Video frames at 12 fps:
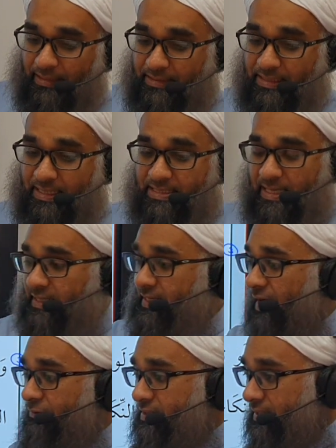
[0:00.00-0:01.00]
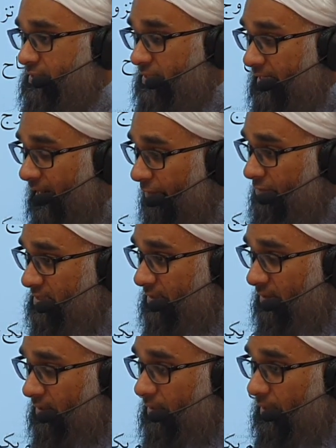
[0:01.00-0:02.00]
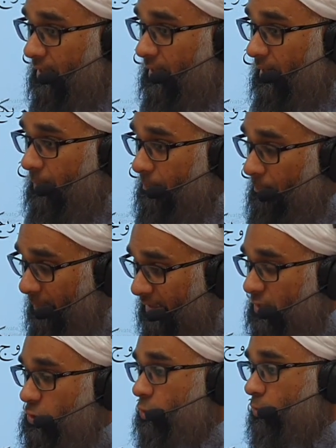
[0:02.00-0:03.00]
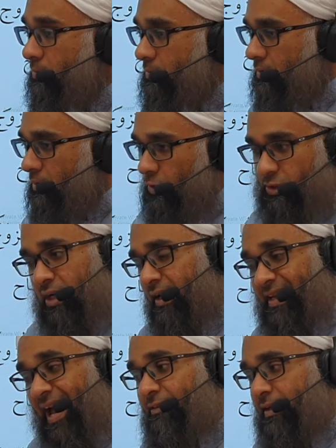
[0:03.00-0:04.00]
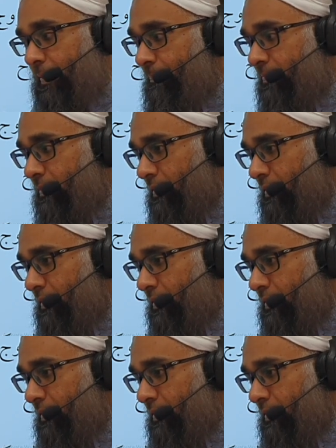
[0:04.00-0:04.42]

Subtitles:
She inherits the money due, but she can't inherit him.